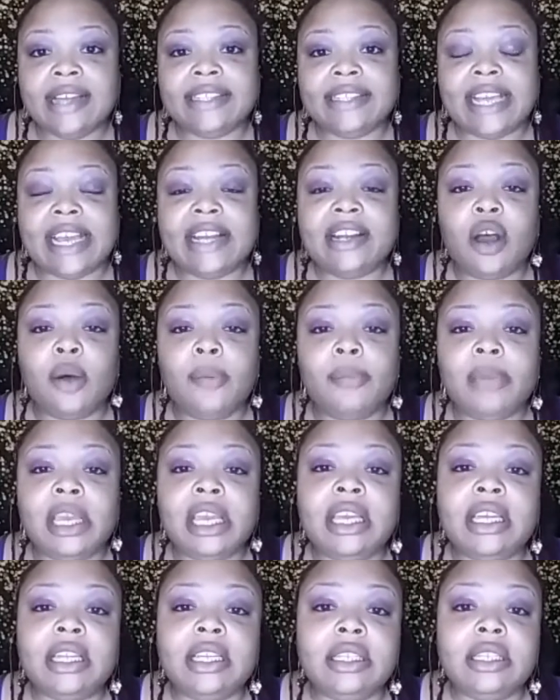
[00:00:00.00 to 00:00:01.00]
That don't
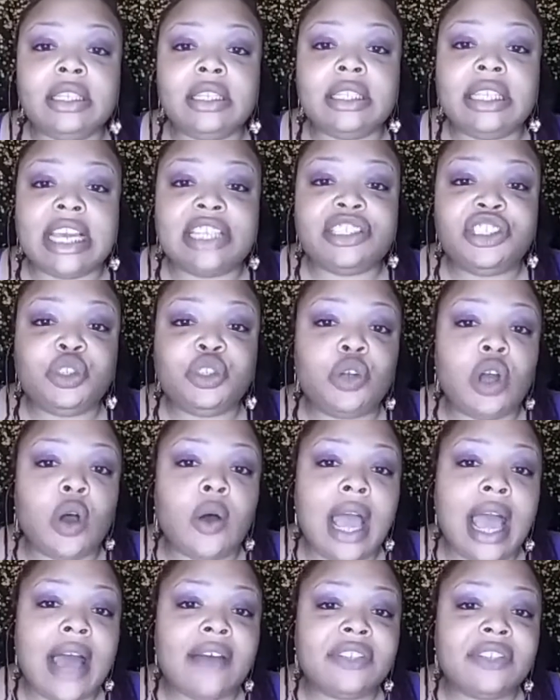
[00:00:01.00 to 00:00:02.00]
mean that you
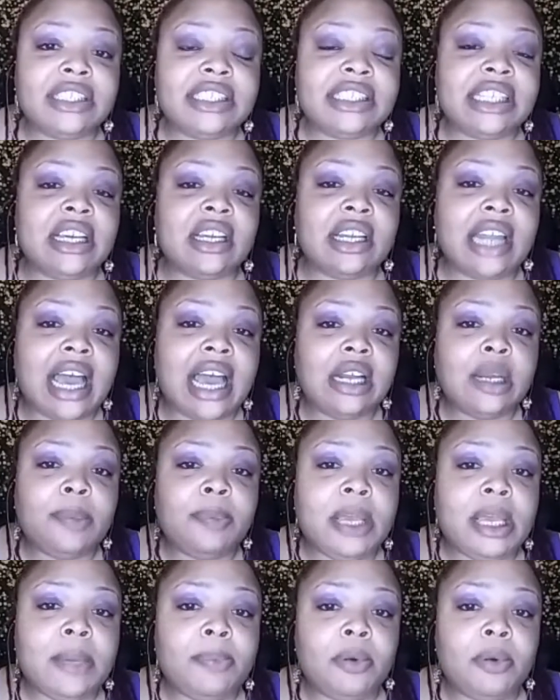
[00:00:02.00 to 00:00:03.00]
don't have to see. A lot
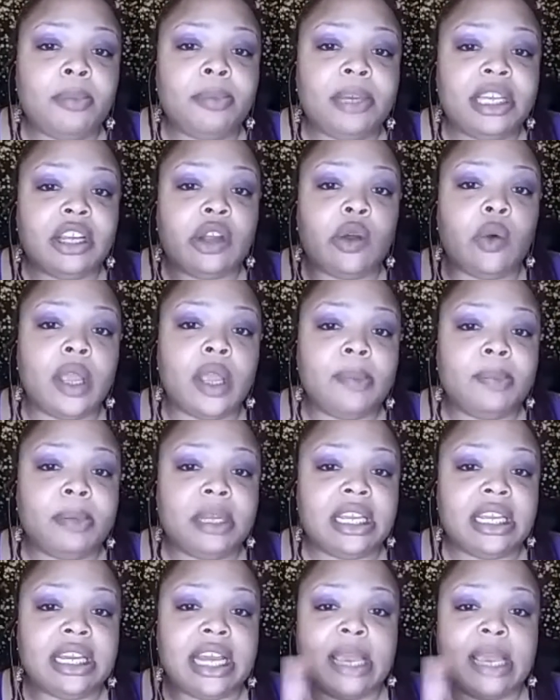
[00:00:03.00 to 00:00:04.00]
of people be
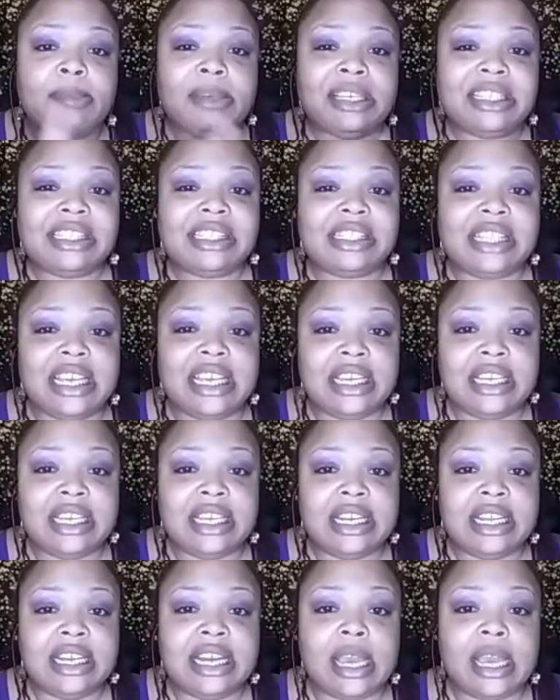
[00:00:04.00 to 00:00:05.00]
creeping and they be
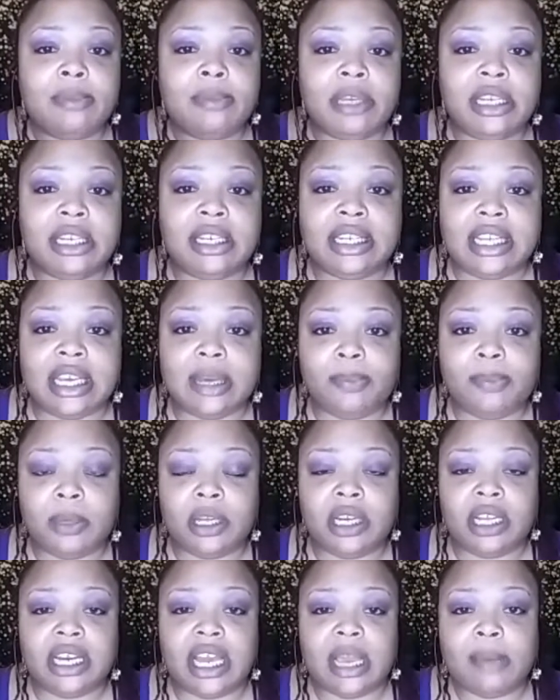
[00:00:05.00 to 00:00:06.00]
sneaking and they be
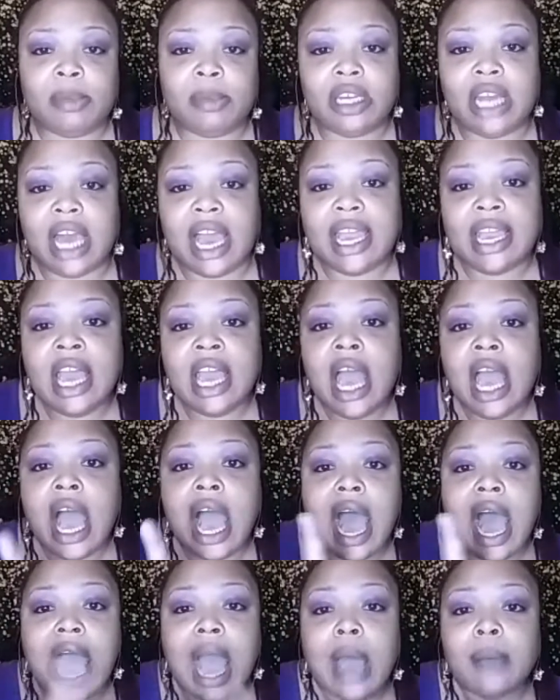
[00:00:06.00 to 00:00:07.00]
dipping and they be like,
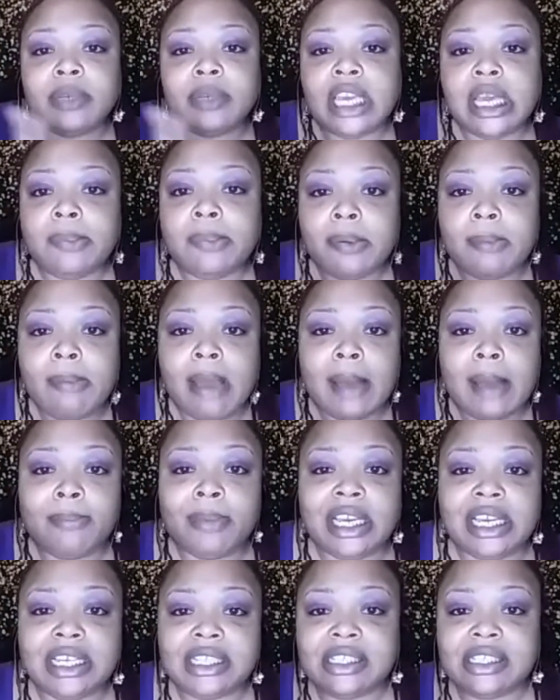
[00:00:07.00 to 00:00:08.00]
I'm keeping my
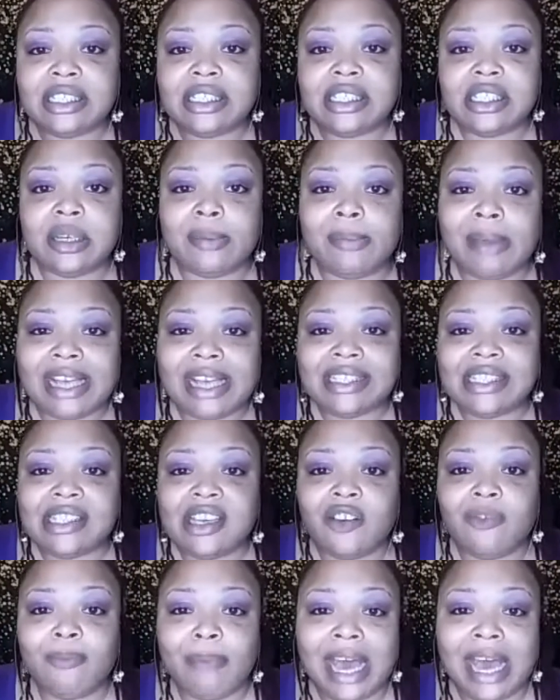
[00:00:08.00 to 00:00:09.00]
business to
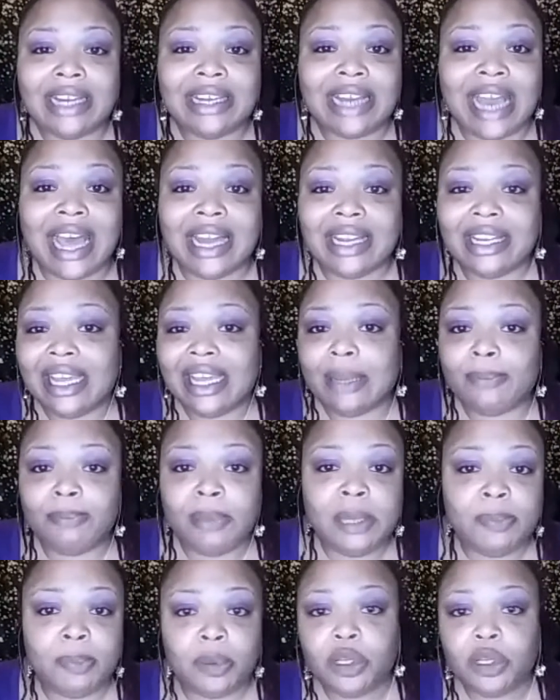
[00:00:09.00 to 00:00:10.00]
myself by not letting
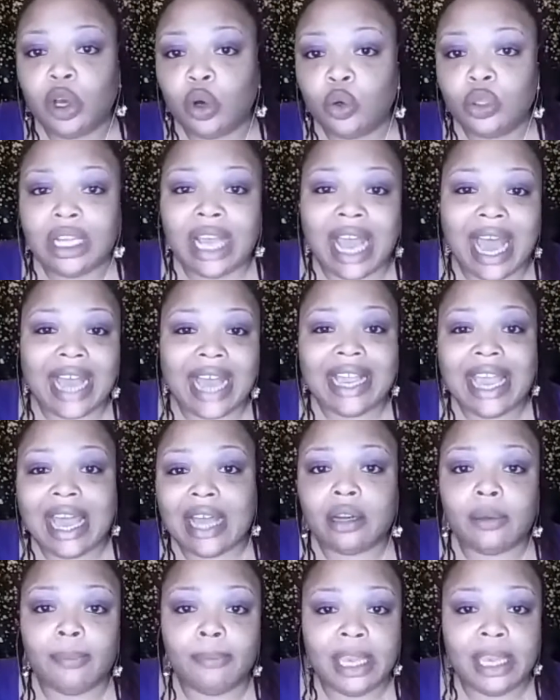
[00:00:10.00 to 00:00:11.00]
people know that I
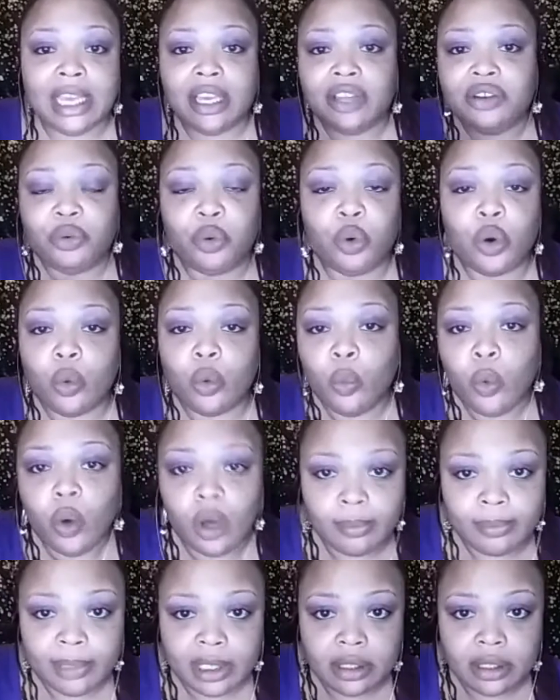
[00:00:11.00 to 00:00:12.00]
got a man or a
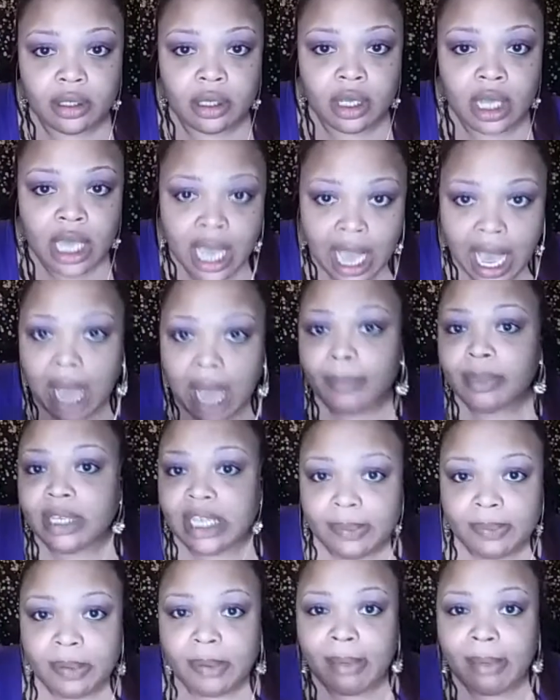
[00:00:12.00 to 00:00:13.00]
woman. I'm
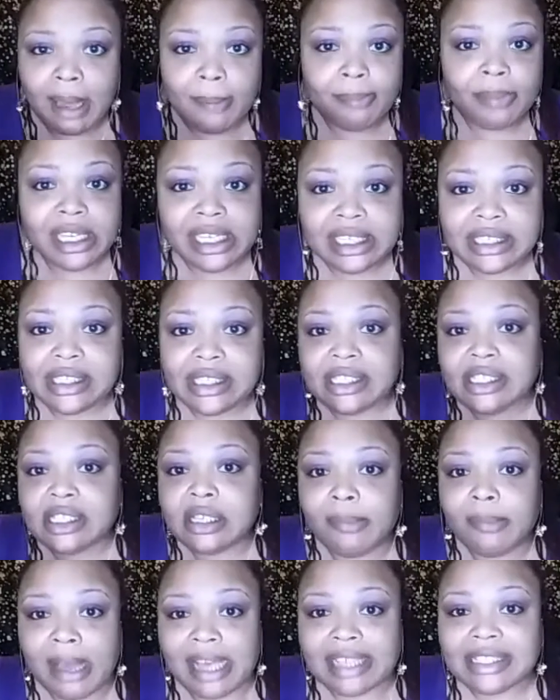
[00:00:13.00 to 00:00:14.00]
keeping my business
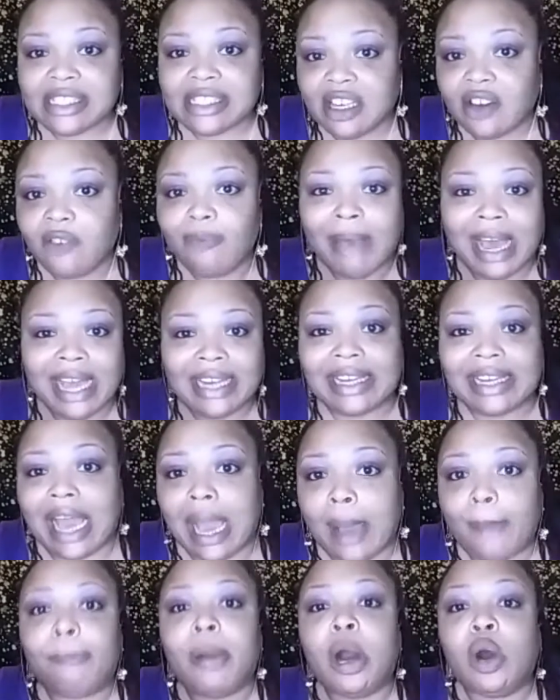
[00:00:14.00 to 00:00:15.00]
to myself by
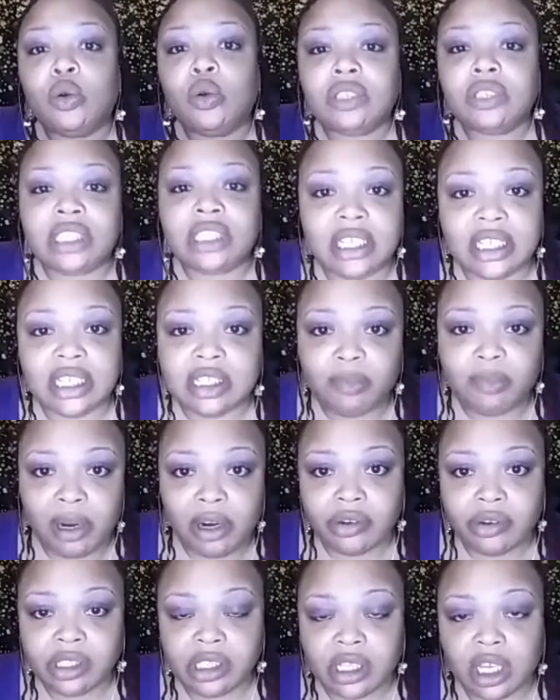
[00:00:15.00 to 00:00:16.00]
not posting this
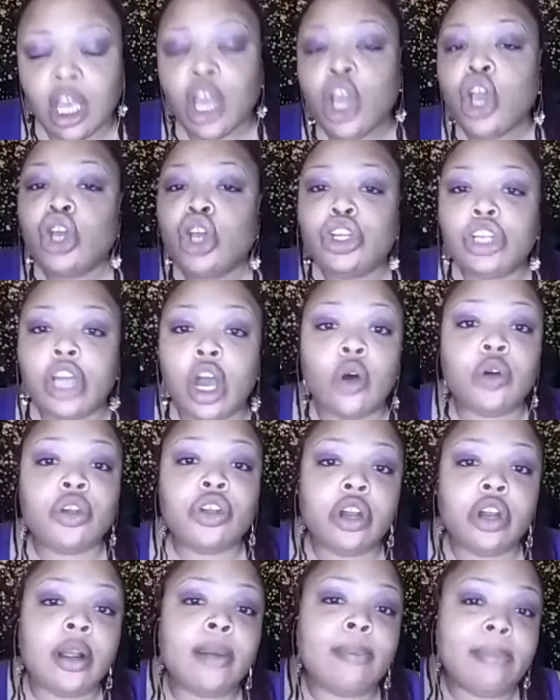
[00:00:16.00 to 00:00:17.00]
person. No,
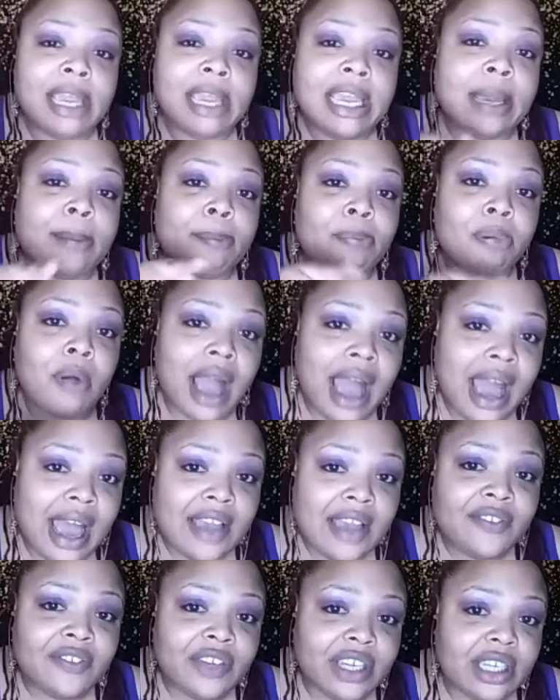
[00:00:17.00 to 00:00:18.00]
you're being
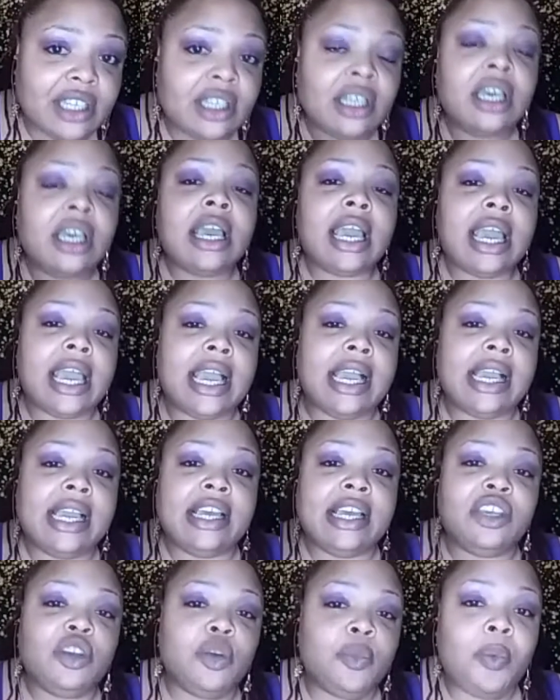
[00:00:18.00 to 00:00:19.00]
private
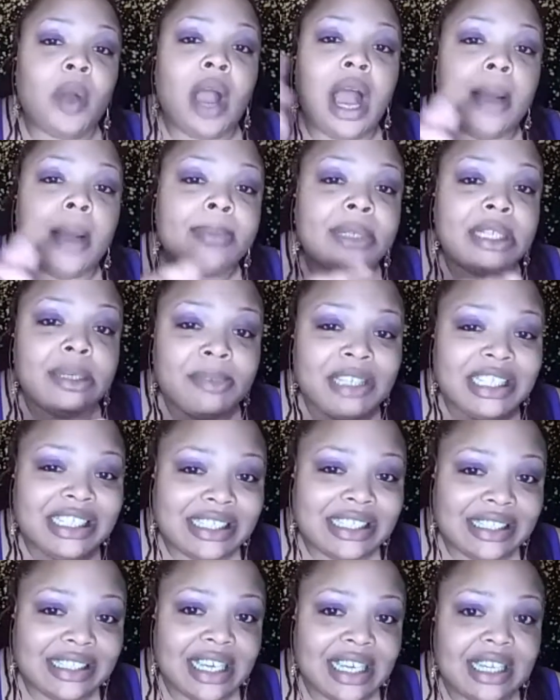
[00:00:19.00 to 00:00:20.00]
and you probably be
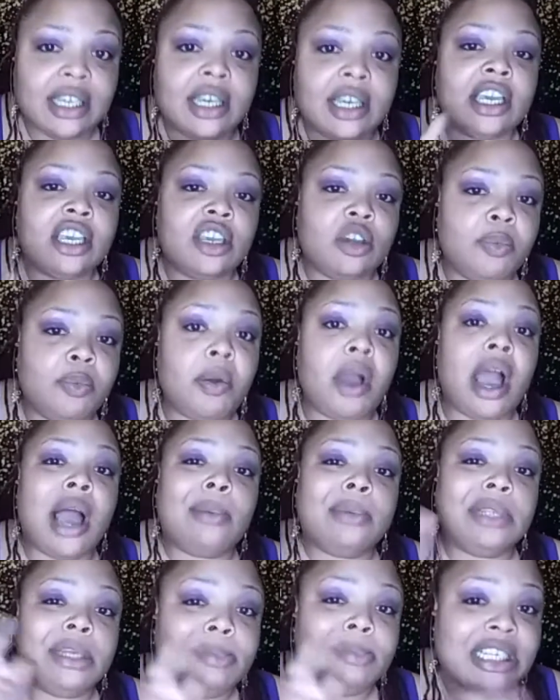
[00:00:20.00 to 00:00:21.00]
sneaking and you
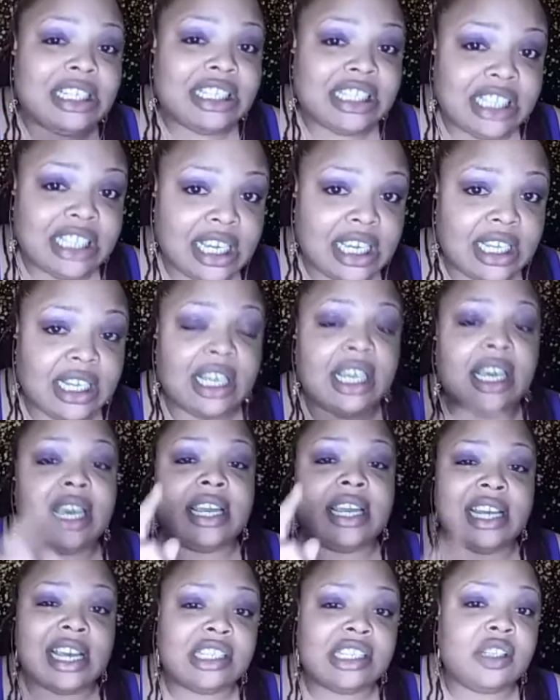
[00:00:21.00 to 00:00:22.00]
probably be cheating,
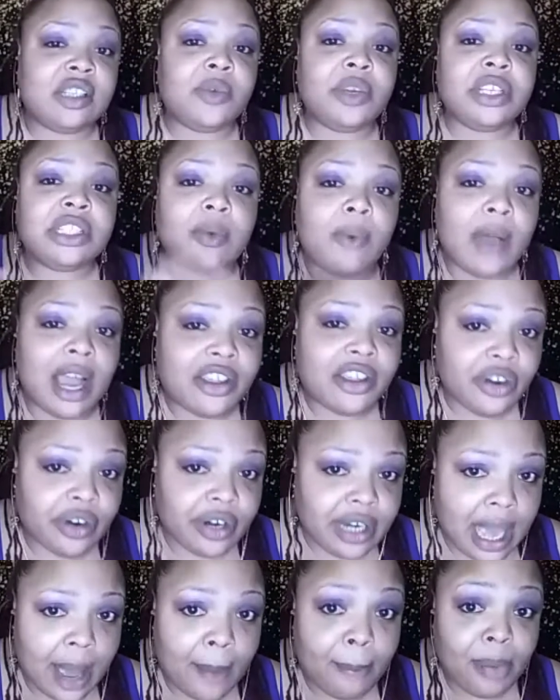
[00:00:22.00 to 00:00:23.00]
and that's the reason why
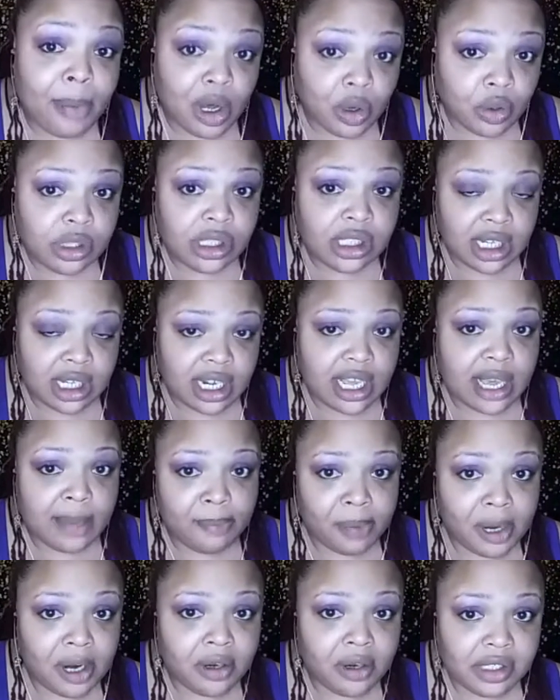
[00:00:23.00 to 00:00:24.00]
you're not posting
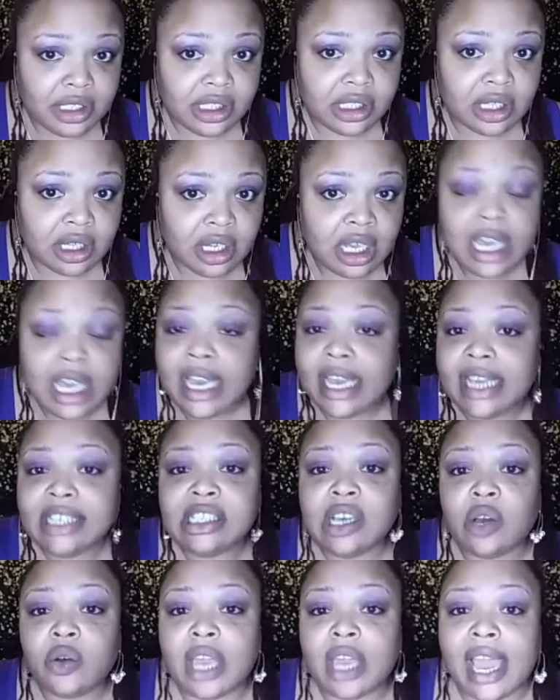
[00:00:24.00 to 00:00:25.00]
that person.
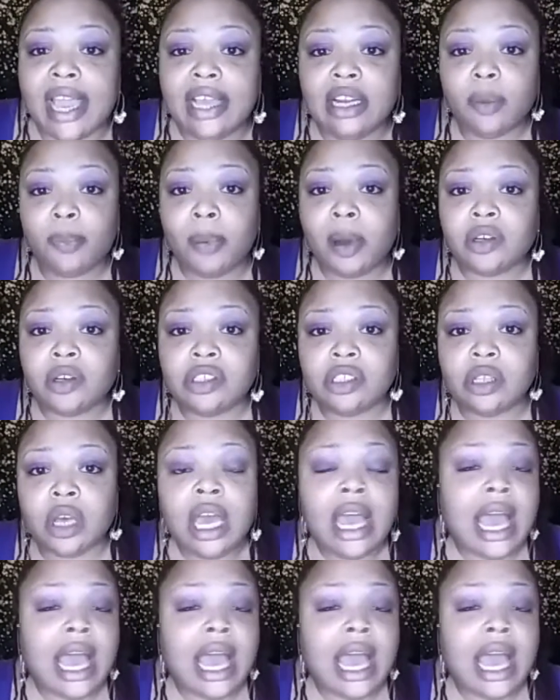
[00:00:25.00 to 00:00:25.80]
It's okay to post.